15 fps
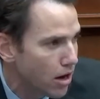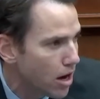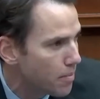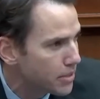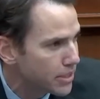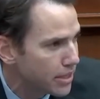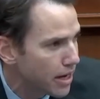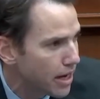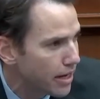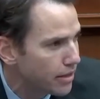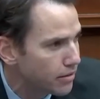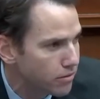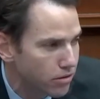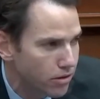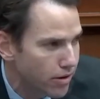homicide
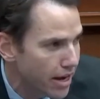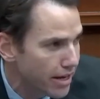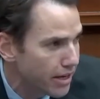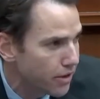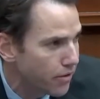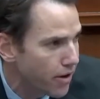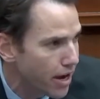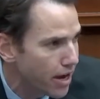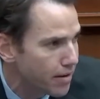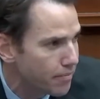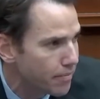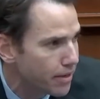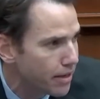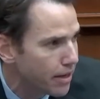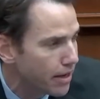or any crime
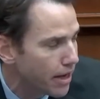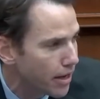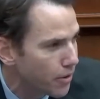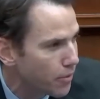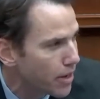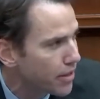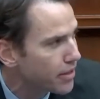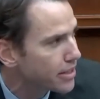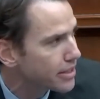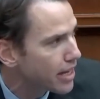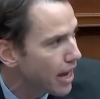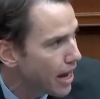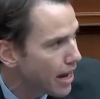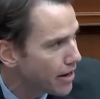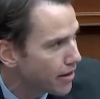at a rate that is
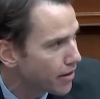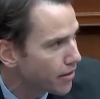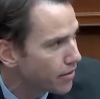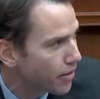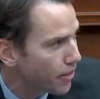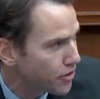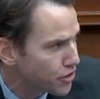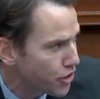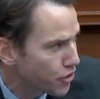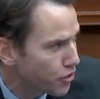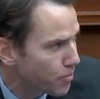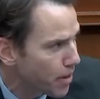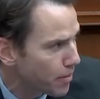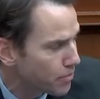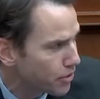higher than the general
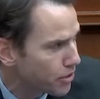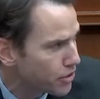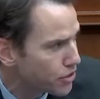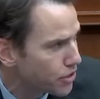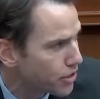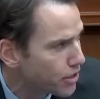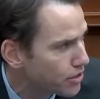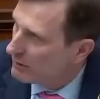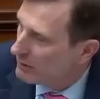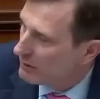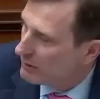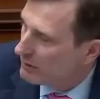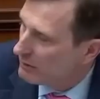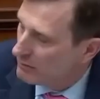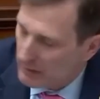population does?
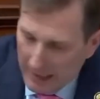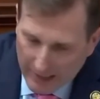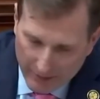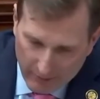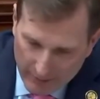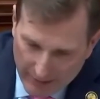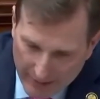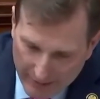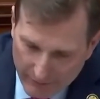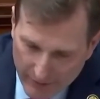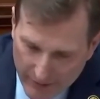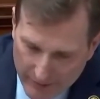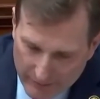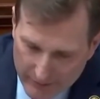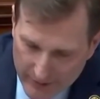I don't
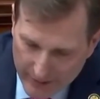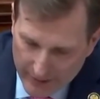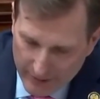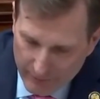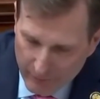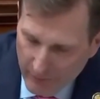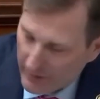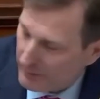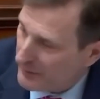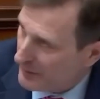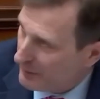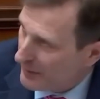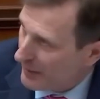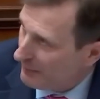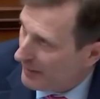have that data in front of
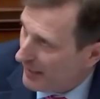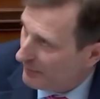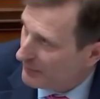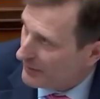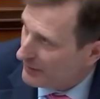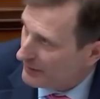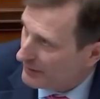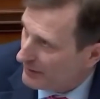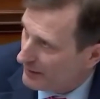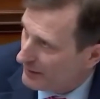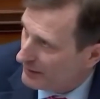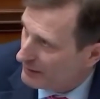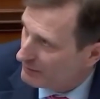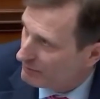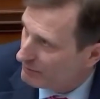me, but I'm happy
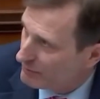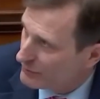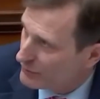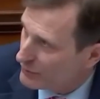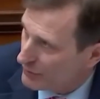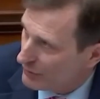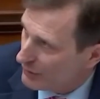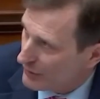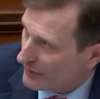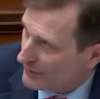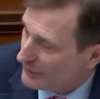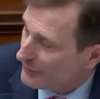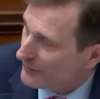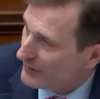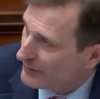to look
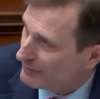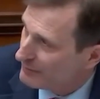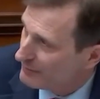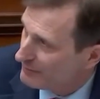into it.